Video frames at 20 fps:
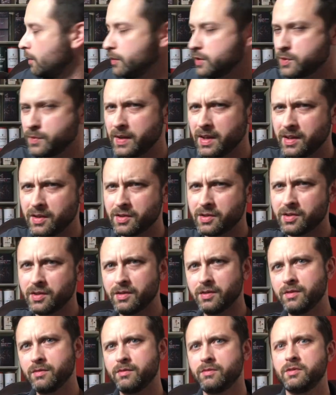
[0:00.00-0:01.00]
which
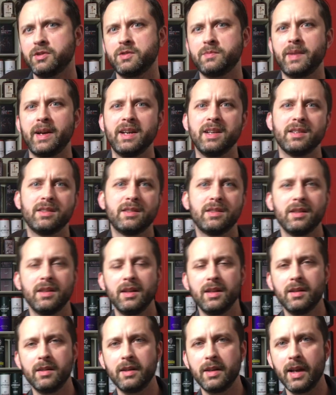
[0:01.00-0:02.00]
means spice
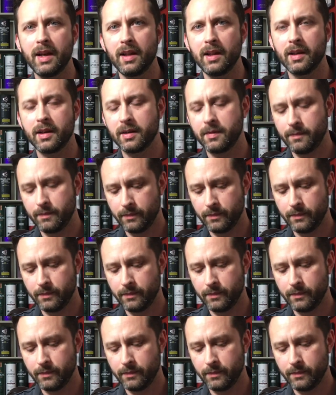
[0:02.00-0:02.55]
in Gaelic.